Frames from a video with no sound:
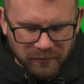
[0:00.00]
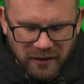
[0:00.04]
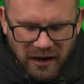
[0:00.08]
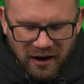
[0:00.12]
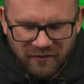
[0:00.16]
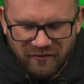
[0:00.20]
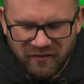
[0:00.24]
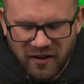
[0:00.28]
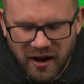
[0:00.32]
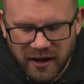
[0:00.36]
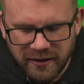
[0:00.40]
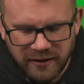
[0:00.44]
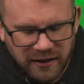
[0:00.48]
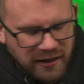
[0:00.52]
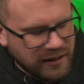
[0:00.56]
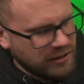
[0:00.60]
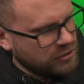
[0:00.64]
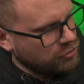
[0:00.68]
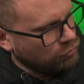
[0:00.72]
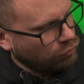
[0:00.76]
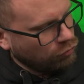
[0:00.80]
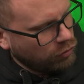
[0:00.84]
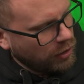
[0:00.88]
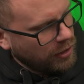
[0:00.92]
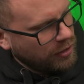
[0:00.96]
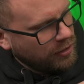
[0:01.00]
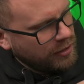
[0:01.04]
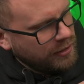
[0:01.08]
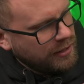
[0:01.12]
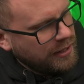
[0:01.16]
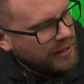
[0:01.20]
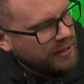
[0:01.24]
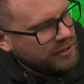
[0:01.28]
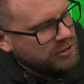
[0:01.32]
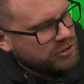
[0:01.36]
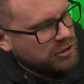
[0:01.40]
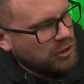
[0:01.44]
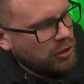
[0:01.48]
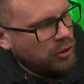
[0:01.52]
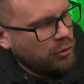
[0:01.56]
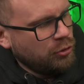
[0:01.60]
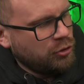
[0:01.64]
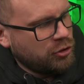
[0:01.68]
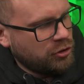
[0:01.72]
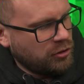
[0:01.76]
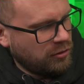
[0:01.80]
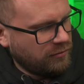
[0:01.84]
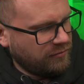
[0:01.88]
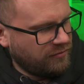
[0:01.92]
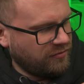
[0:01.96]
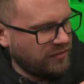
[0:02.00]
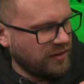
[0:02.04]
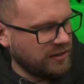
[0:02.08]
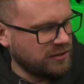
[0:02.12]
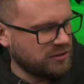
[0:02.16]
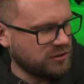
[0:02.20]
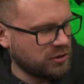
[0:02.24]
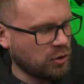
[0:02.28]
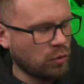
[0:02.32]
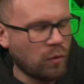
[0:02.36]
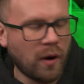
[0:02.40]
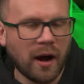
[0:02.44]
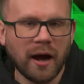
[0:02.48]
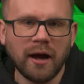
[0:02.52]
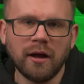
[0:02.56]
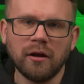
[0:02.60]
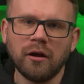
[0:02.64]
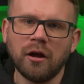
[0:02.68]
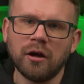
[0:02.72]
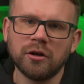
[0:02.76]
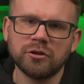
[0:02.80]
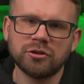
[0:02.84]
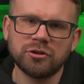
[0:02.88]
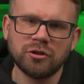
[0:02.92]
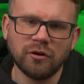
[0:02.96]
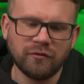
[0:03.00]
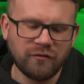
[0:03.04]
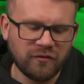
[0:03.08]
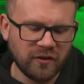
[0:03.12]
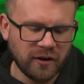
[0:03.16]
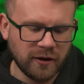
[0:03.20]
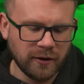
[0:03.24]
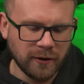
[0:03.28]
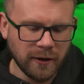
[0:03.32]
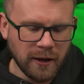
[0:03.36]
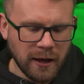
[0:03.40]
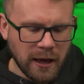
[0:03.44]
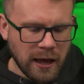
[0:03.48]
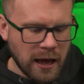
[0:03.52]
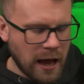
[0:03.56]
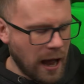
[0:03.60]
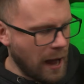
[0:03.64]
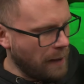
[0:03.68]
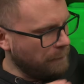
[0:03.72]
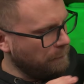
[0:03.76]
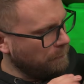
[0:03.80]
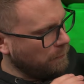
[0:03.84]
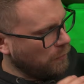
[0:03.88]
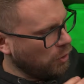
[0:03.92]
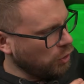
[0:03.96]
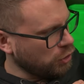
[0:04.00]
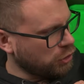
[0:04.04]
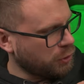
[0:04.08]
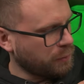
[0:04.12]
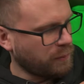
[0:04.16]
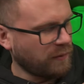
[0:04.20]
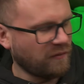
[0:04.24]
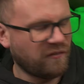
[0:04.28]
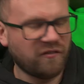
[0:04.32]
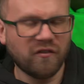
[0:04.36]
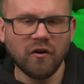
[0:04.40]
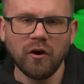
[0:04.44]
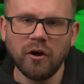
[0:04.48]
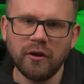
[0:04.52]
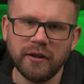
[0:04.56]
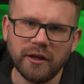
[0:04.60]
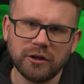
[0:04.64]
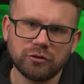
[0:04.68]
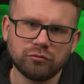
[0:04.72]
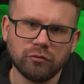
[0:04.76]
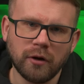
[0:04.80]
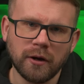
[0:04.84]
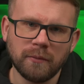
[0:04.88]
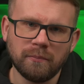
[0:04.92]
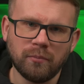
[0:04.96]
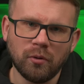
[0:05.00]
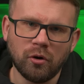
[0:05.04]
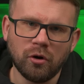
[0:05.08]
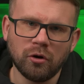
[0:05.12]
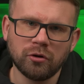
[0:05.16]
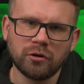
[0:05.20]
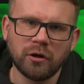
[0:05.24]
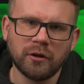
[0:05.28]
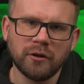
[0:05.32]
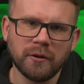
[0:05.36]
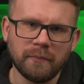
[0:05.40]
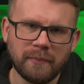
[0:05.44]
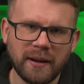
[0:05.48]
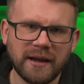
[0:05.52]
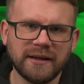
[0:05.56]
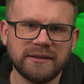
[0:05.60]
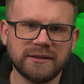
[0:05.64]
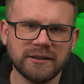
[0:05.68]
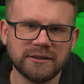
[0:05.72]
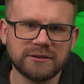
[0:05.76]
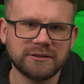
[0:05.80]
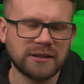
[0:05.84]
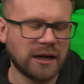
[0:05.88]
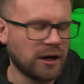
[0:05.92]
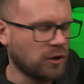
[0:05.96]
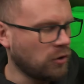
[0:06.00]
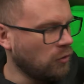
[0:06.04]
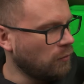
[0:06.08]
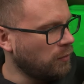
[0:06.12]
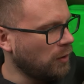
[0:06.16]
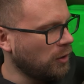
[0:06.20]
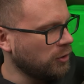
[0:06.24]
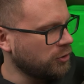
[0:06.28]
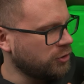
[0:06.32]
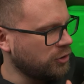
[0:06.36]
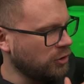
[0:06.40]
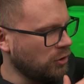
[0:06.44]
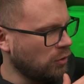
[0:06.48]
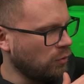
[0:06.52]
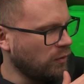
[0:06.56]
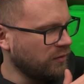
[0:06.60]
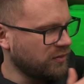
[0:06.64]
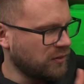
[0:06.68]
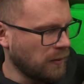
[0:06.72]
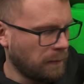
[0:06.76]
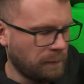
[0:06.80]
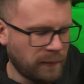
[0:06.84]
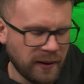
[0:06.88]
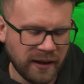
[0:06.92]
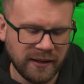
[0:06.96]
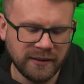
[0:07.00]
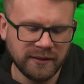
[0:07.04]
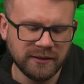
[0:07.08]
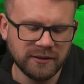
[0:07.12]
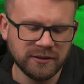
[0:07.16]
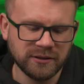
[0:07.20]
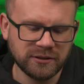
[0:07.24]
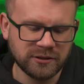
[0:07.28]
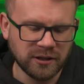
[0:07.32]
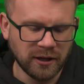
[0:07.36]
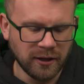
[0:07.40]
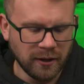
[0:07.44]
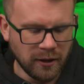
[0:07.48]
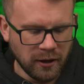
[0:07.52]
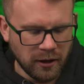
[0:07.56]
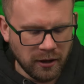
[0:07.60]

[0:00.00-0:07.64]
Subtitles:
I find that it's a really neat solution and fits quite a lot of stuff in. I much prefer this rig board on the Basix tackle box, with the pins.